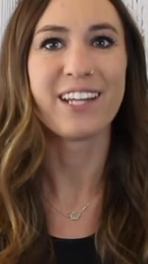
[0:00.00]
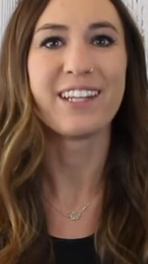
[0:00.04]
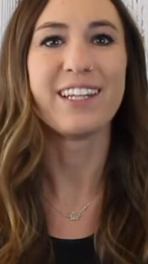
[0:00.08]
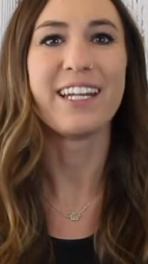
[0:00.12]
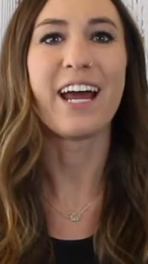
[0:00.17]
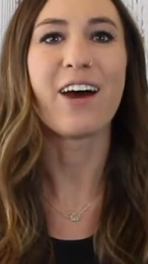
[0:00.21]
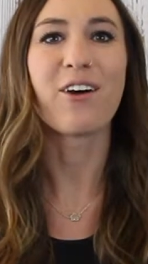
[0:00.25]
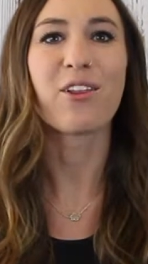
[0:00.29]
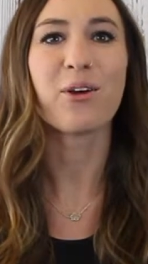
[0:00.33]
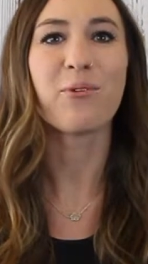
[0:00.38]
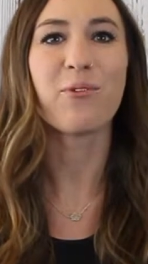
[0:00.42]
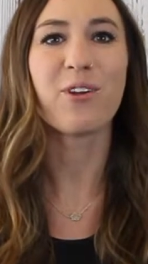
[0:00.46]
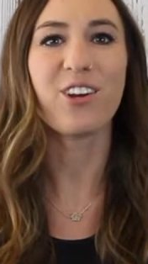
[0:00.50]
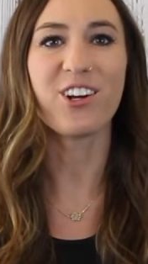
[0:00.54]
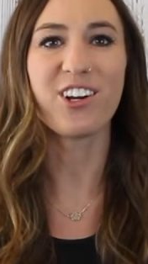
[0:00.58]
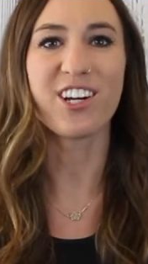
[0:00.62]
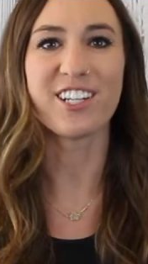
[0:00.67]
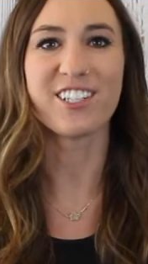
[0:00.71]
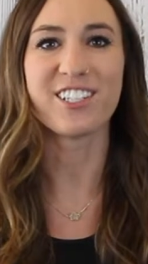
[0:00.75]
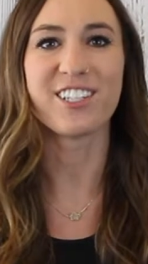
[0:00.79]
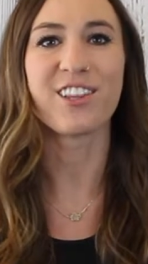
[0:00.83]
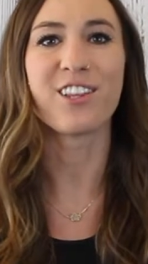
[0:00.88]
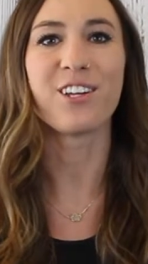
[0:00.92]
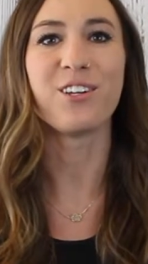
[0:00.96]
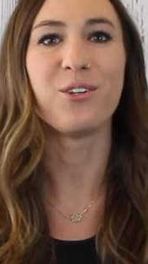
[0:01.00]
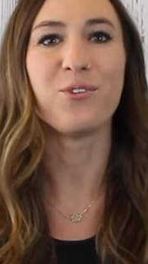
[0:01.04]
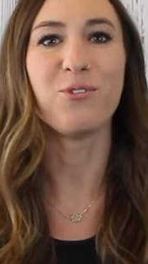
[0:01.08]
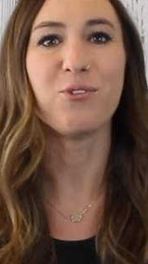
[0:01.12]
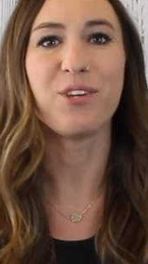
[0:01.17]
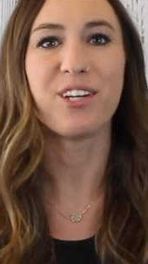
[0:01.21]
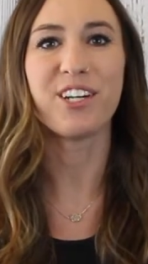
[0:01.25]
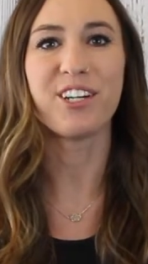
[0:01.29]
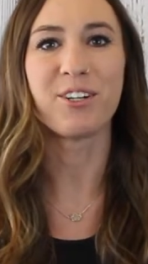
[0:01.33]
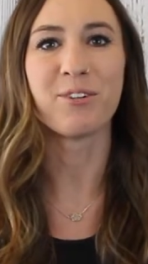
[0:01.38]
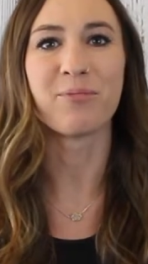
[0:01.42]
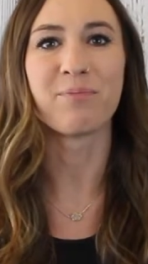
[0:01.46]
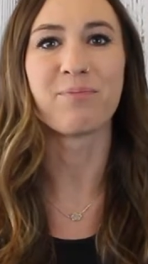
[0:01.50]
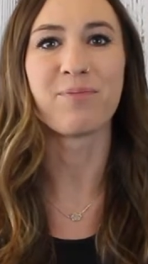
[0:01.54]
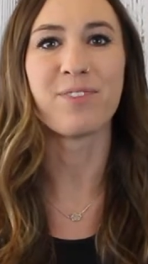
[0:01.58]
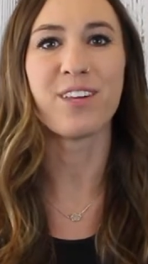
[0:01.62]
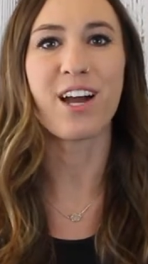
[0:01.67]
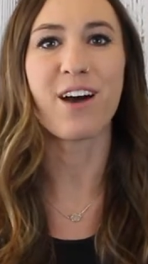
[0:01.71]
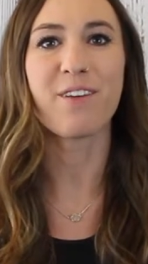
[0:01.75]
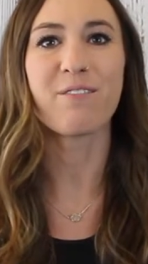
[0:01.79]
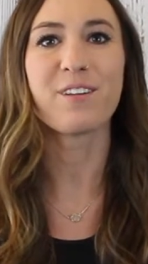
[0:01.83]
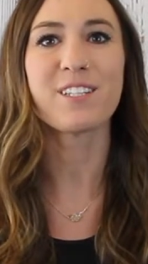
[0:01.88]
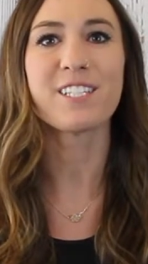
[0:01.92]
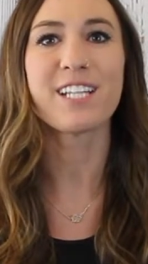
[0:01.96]
Now that we are into the new year, the
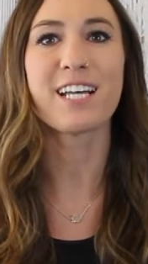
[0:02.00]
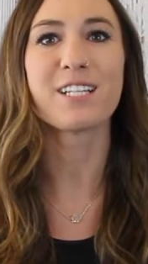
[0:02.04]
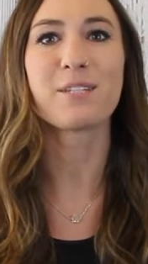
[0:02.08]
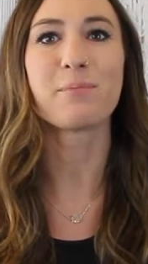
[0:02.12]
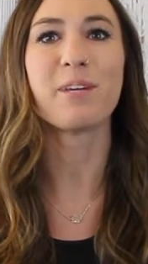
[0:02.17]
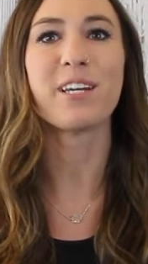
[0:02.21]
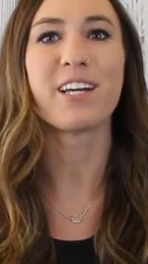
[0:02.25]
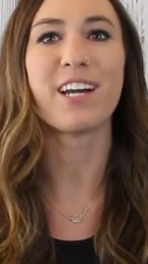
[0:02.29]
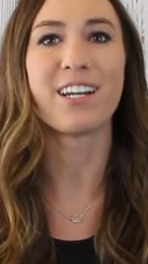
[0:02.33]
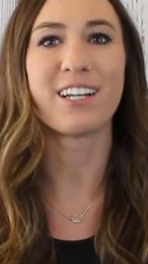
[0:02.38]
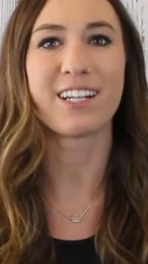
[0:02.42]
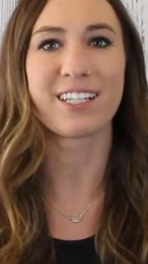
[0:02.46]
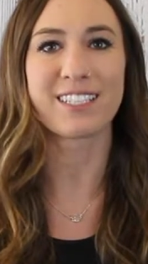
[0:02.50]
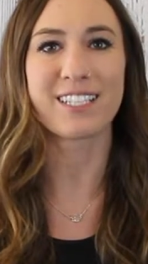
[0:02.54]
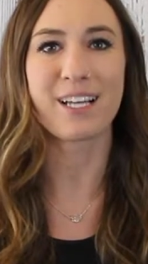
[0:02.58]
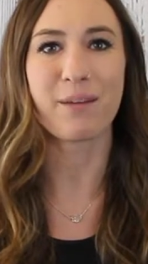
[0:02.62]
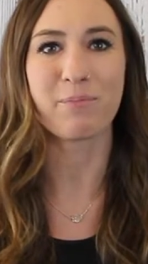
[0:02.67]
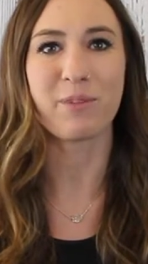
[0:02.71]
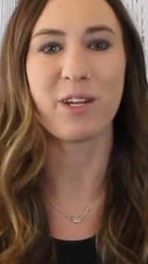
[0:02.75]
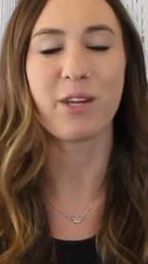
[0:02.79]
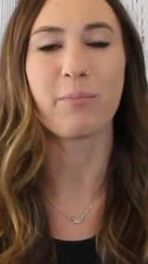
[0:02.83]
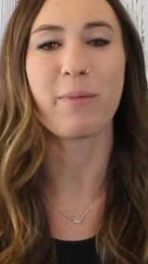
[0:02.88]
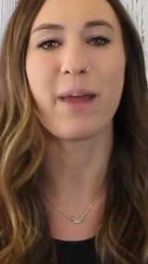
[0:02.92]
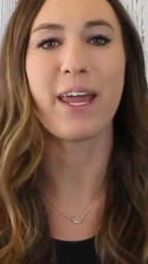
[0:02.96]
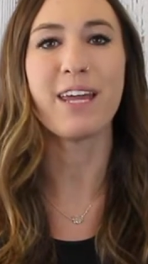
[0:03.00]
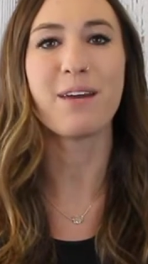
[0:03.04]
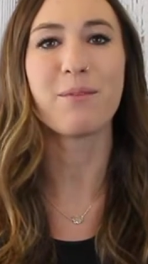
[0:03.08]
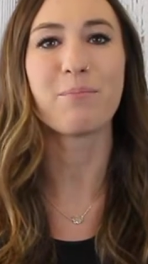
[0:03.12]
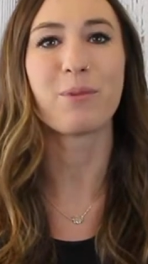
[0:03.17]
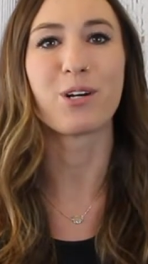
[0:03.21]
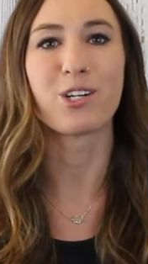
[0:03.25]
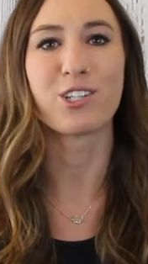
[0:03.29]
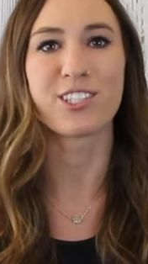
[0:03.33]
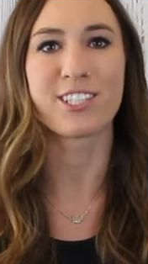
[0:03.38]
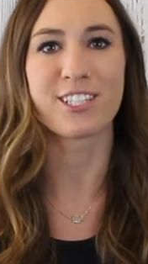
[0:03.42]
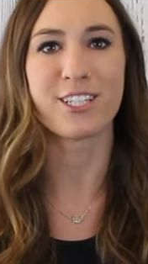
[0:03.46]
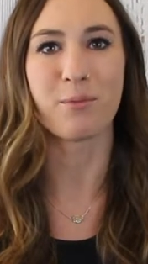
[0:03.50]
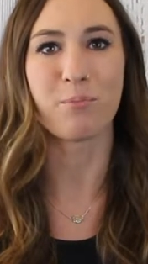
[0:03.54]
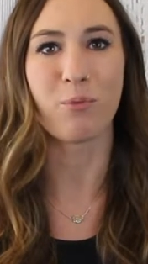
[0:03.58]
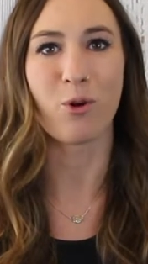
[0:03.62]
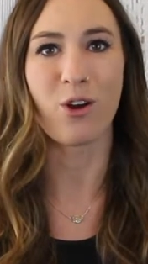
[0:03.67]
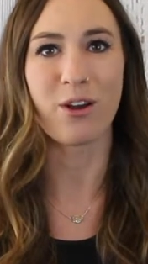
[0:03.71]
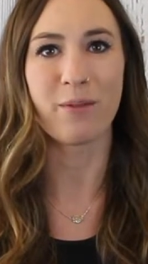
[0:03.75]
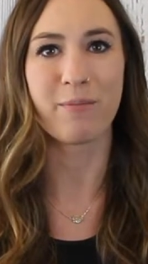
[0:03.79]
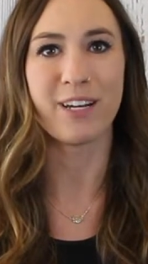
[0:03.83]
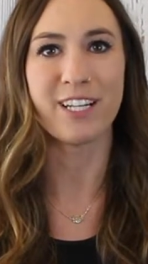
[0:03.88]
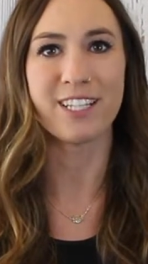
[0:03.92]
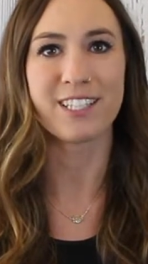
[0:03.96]
office has begun accepting pay in-person
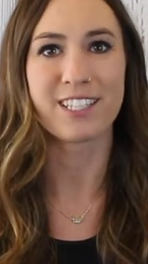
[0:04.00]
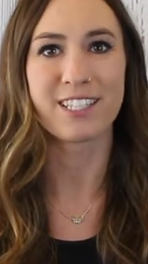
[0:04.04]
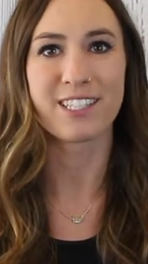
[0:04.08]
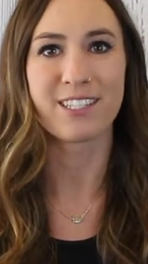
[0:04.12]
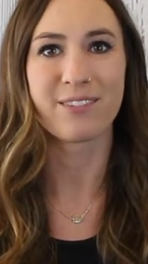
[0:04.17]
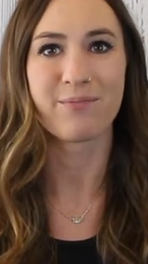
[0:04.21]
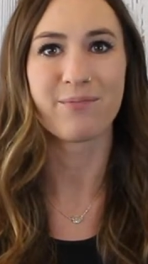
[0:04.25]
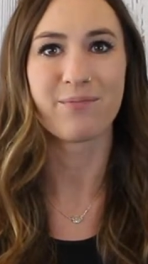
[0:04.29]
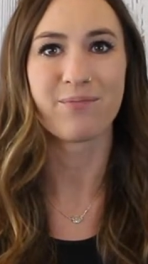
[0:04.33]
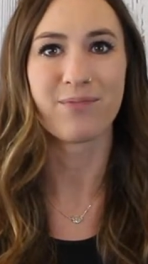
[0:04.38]
appointments.